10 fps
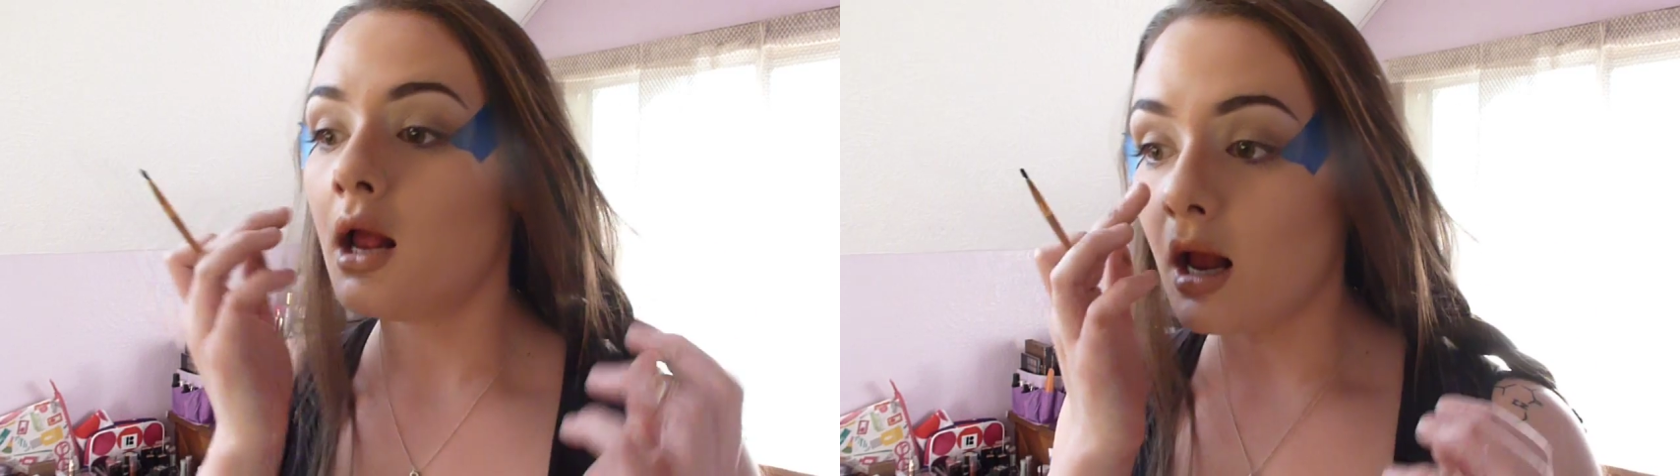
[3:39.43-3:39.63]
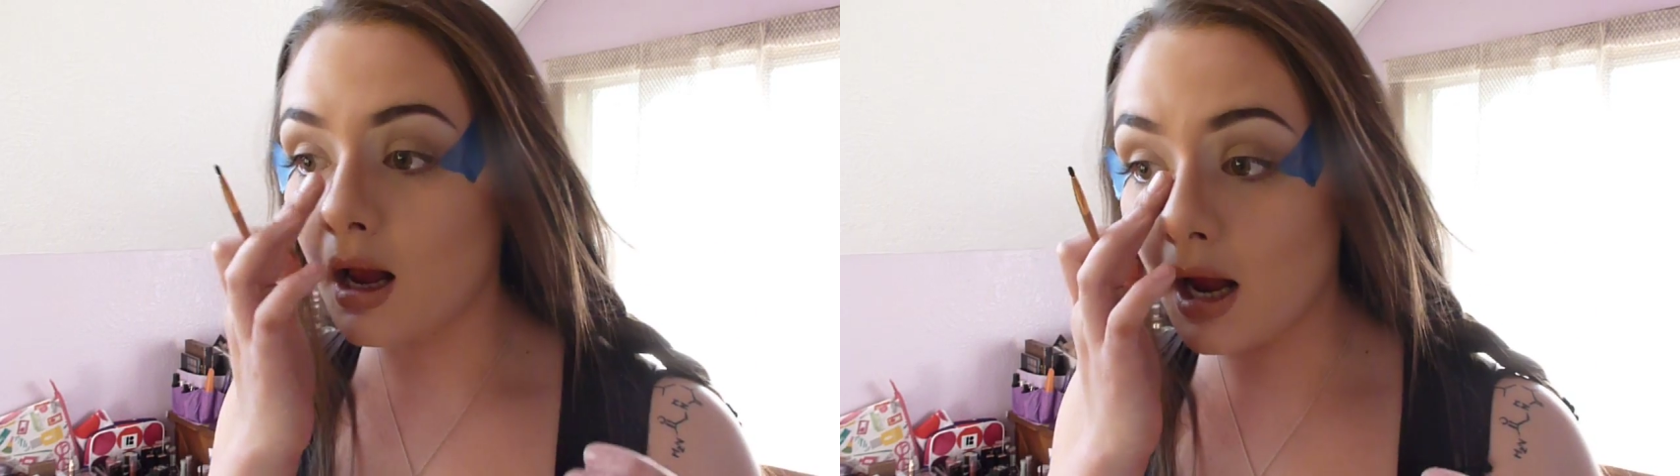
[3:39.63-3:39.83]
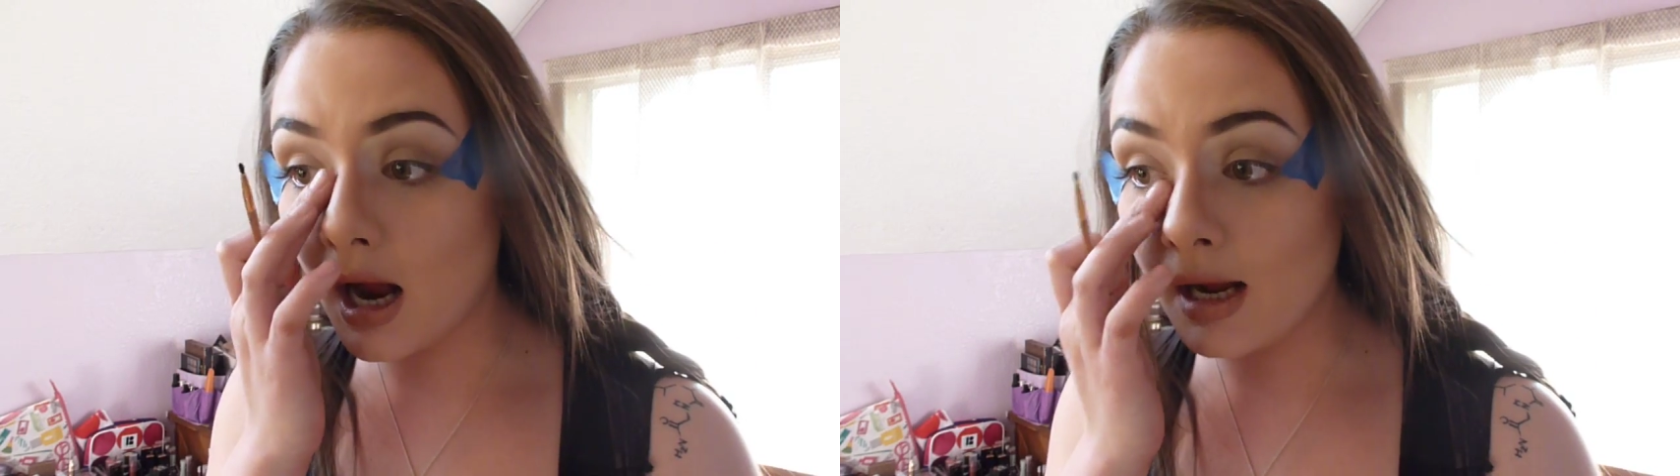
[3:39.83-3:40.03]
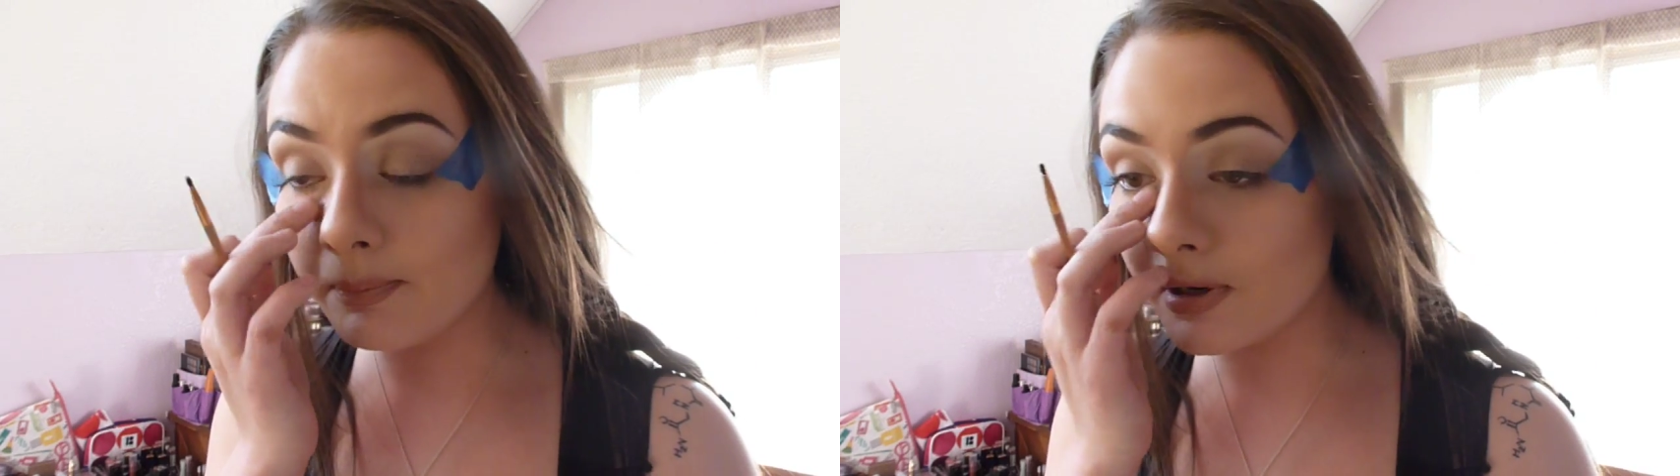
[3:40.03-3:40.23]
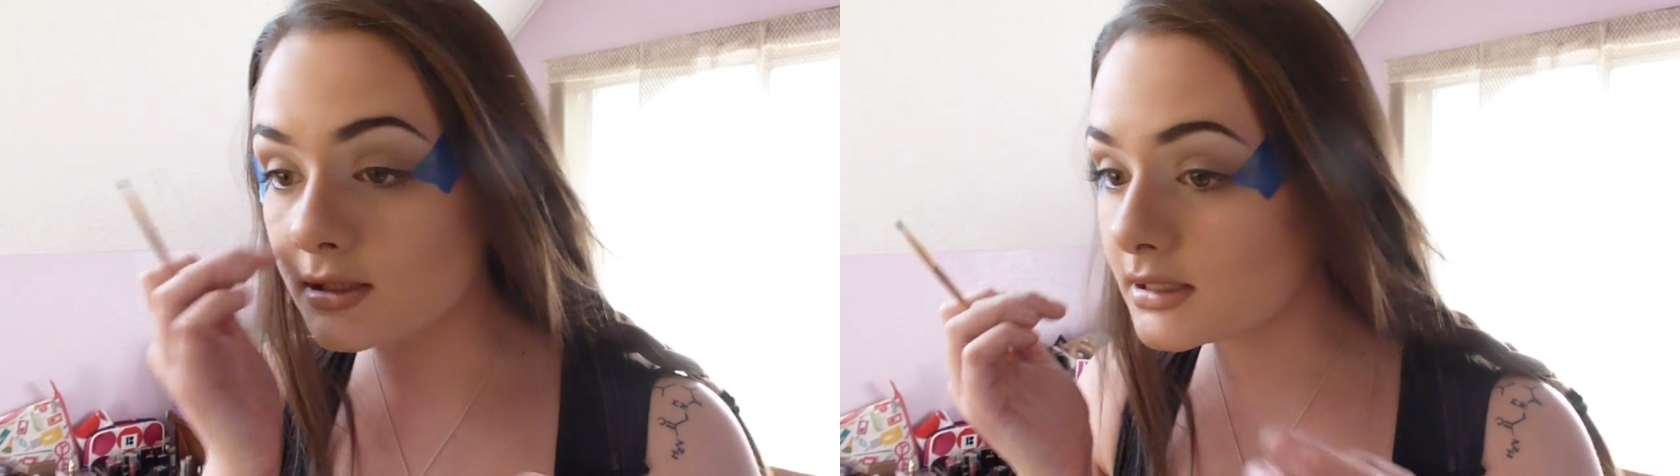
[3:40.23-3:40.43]
I
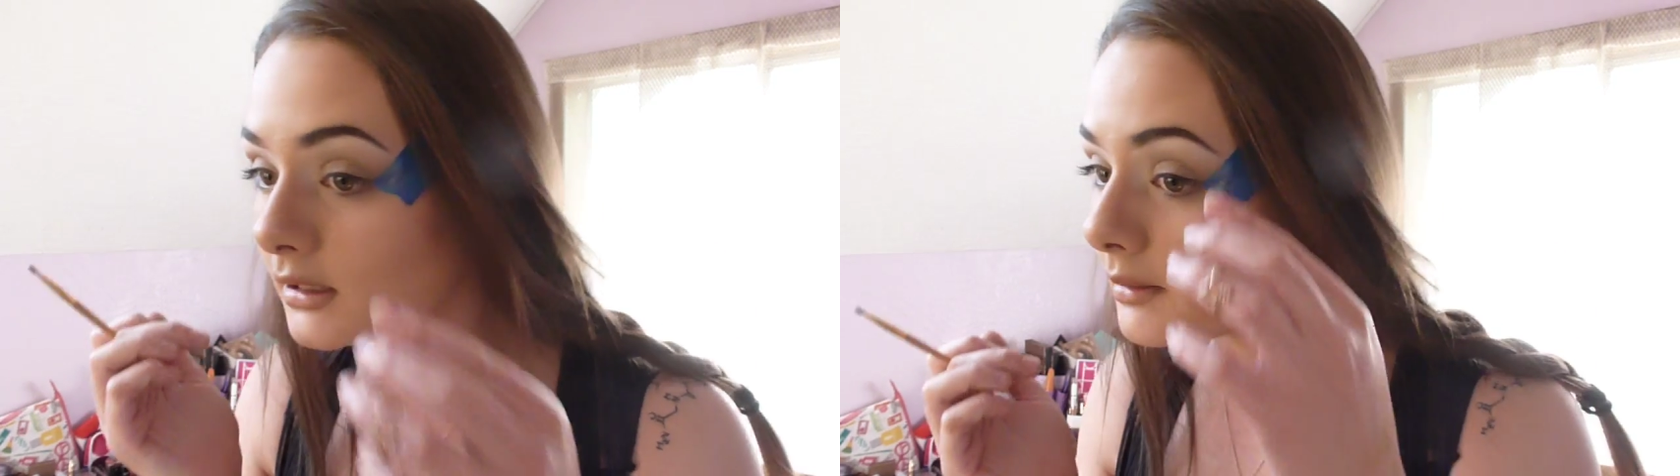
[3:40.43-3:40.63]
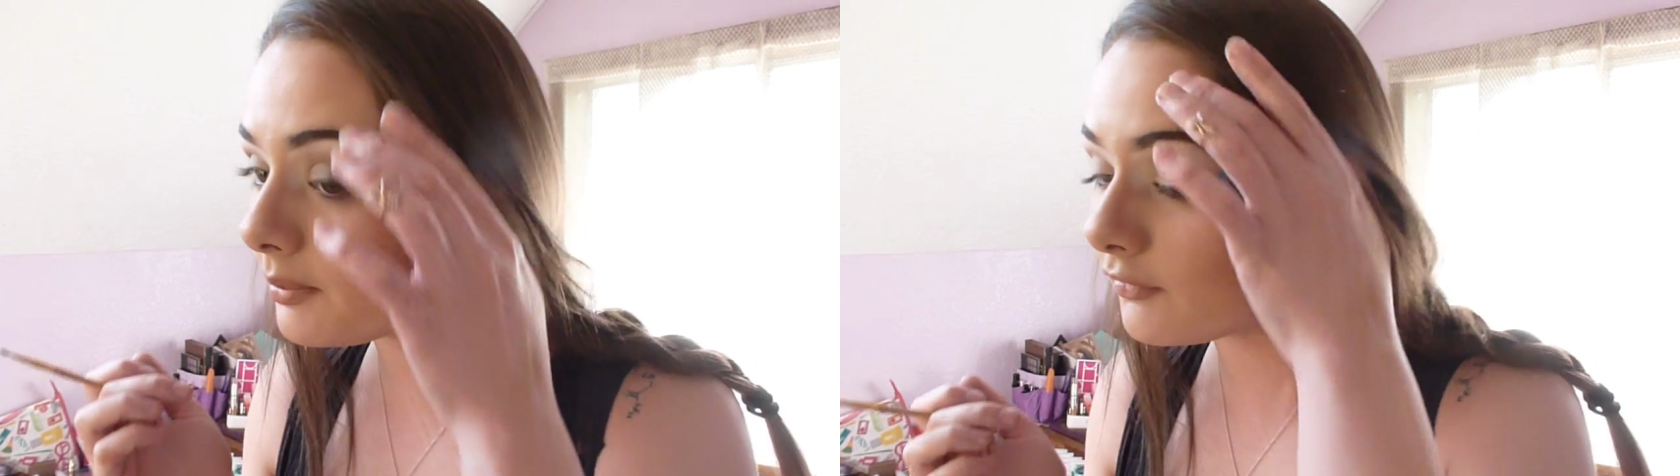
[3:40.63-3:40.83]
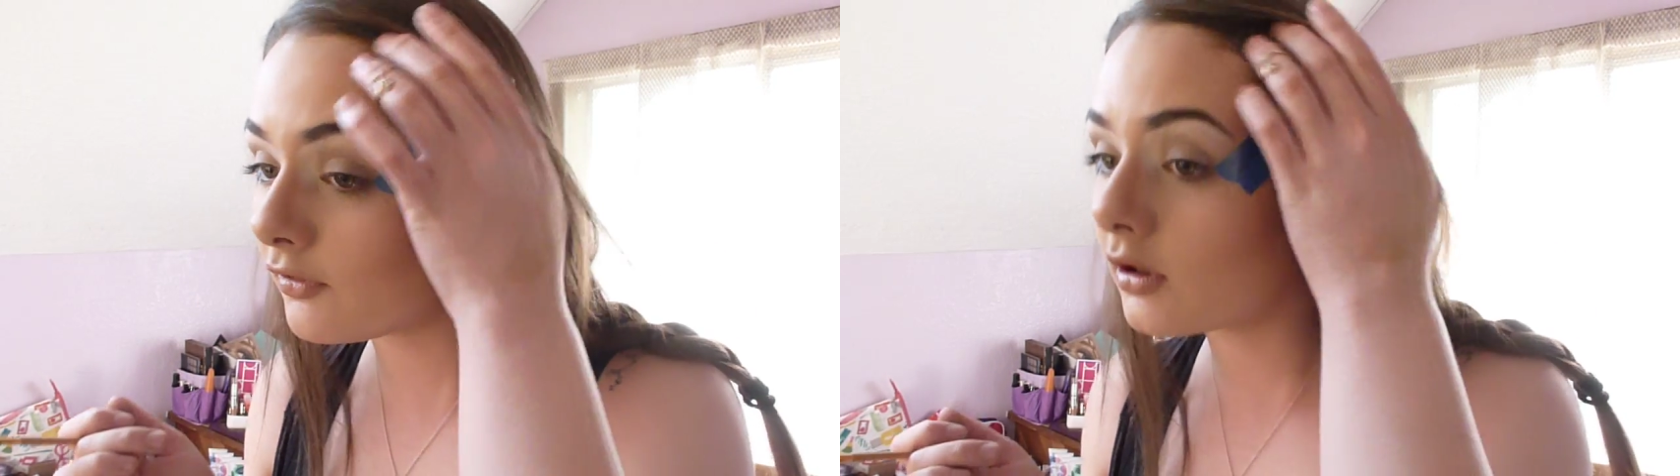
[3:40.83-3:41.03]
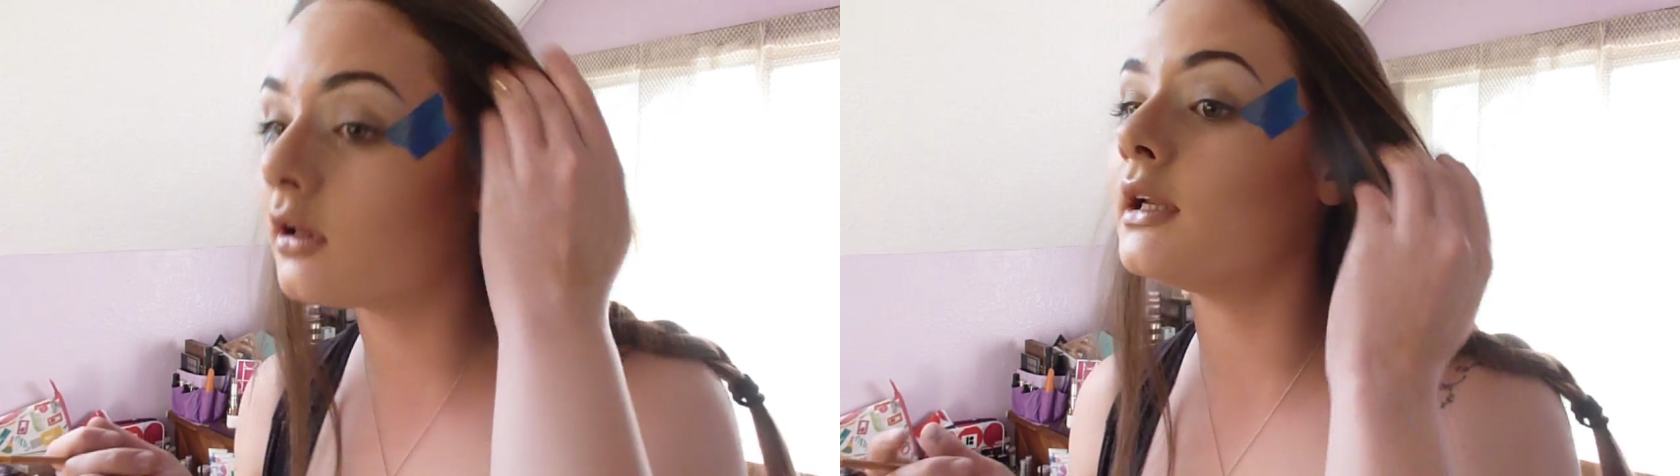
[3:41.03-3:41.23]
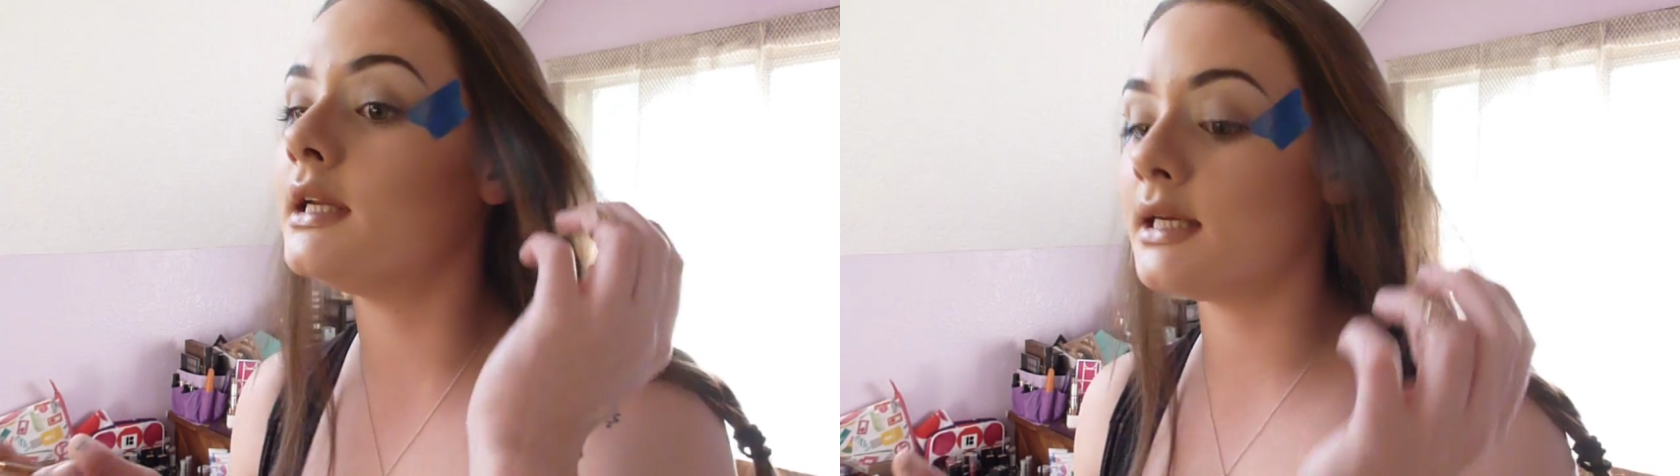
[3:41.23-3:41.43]
personally prefer
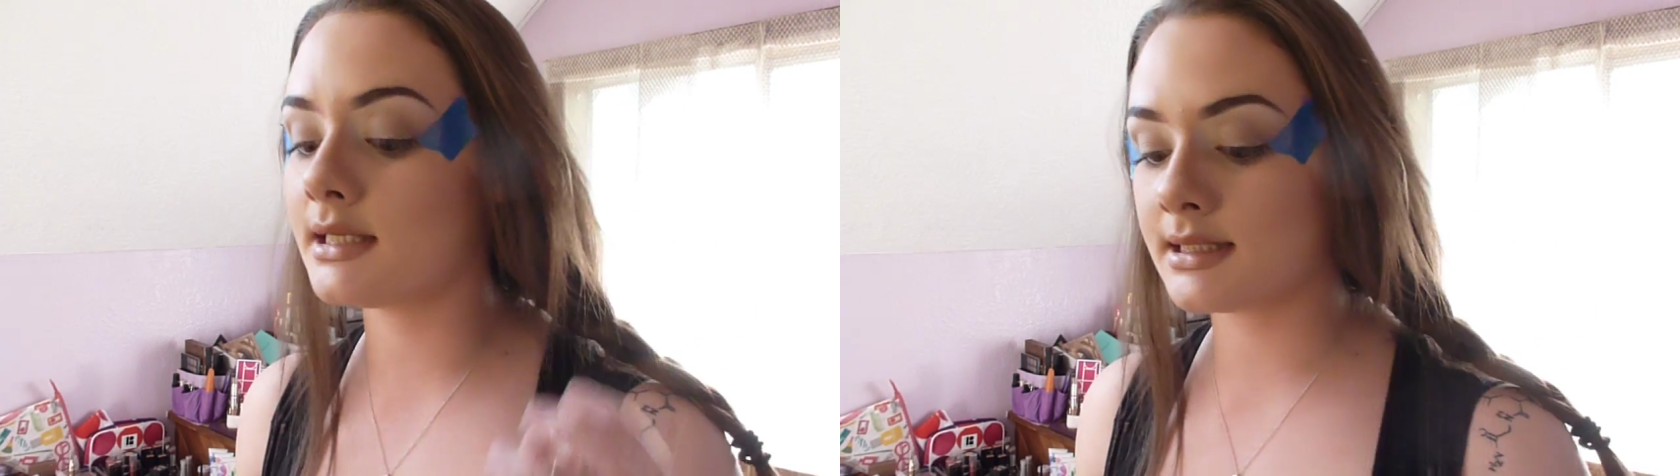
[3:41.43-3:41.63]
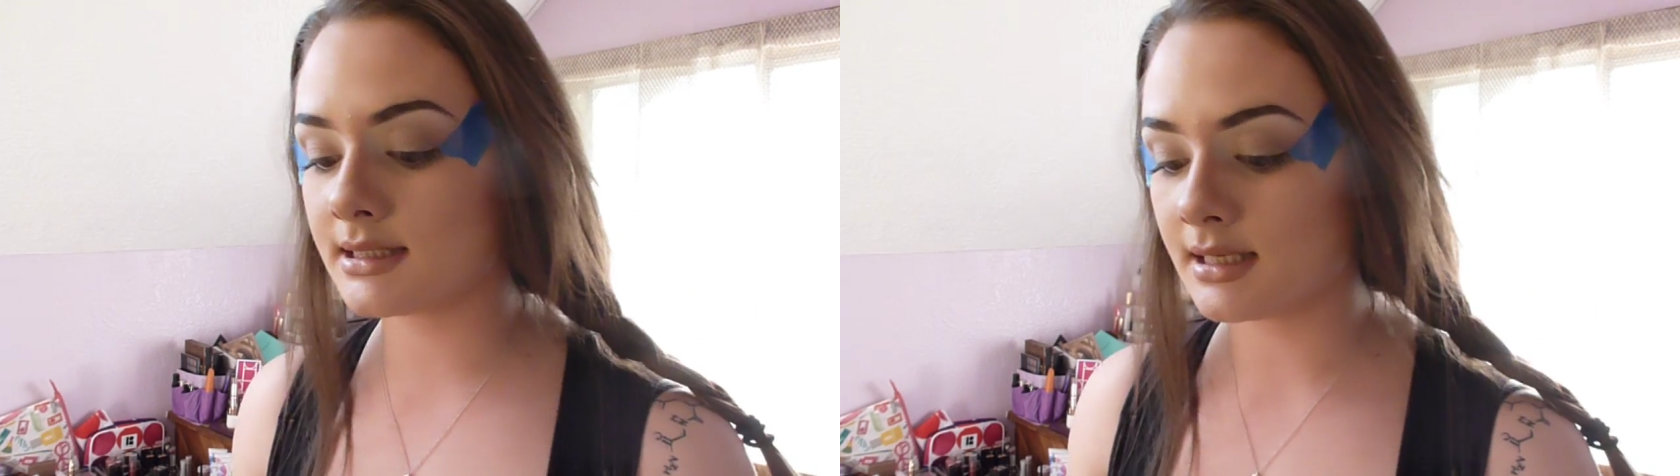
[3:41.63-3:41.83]
Clinique's.